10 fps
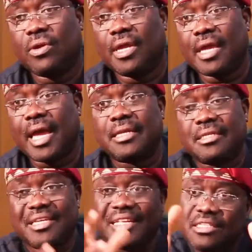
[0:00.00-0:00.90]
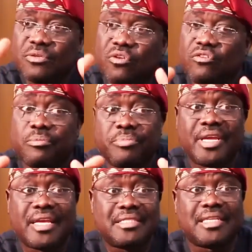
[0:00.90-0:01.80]
Okay, and that is one of the
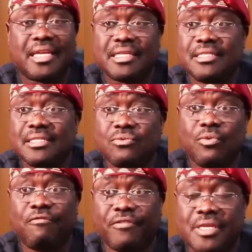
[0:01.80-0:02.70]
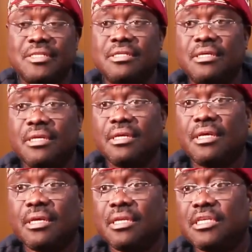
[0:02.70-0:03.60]
biggest challenges we face
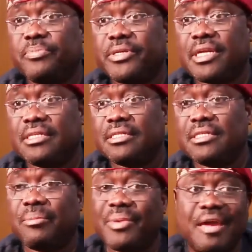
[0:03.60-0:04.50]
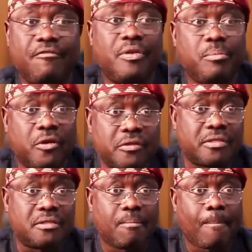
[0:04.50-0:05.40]
in this present system. Every
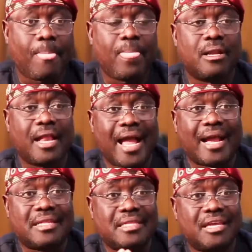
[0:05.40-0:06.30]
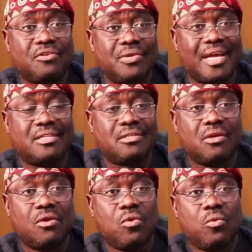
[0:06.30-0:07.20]
month, I can tell you that
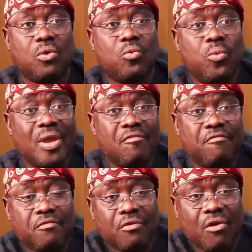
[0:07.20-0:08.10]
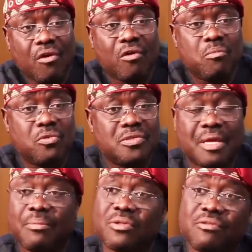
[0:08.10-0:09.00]
we waive
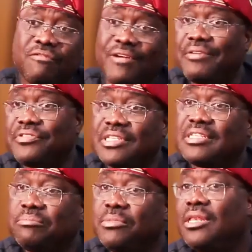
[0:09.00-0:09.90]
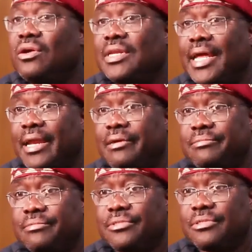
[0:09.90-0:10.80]
almost about 5-6 million naira
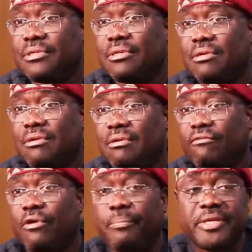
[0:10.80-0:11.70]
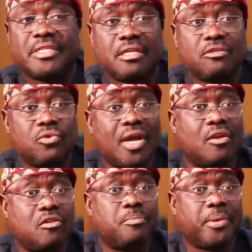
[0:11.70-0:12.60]
for patients who
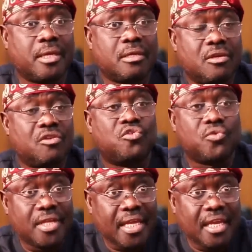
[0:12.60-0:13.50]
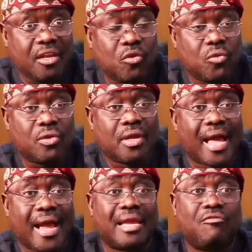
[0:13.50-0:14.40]
cannot pay. Today alone,
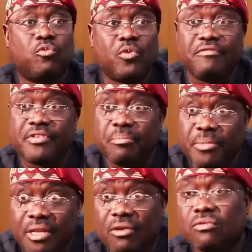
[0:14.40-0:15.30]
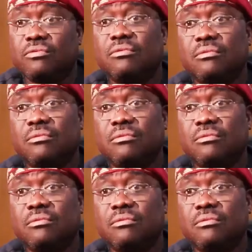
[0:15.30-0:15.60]
I have waived 1 million.